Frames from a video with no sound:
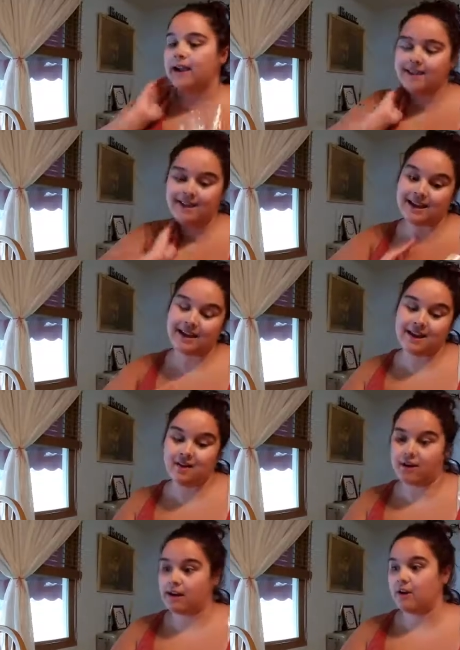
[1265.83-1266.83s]
I like
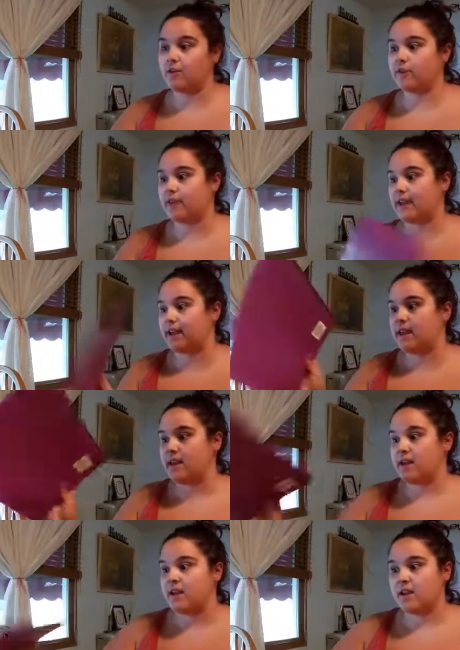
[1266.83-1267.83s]
cannot get over like
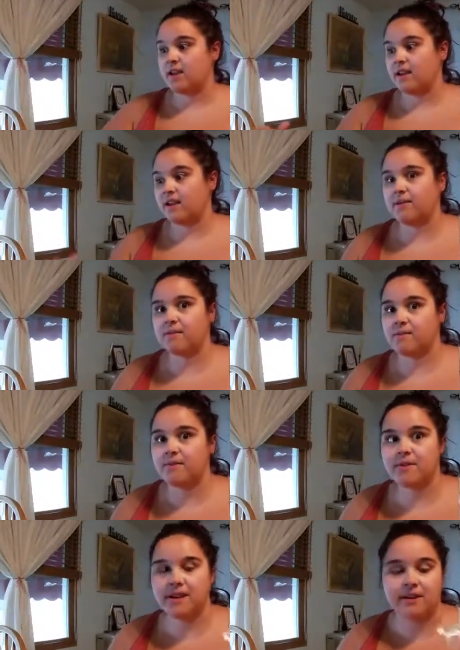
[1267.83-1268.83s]
it was
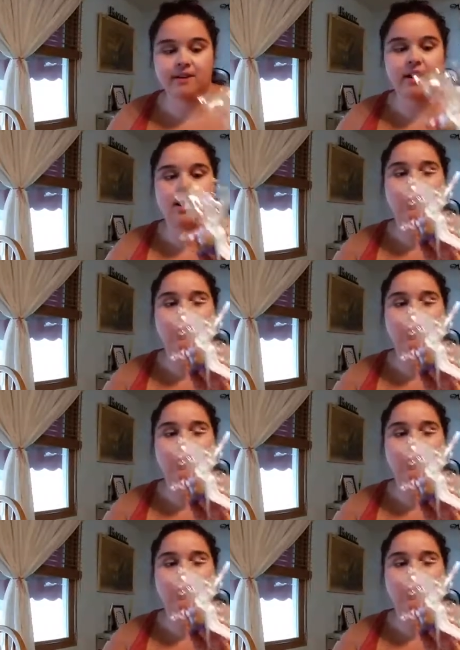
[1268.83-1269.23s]
almost a year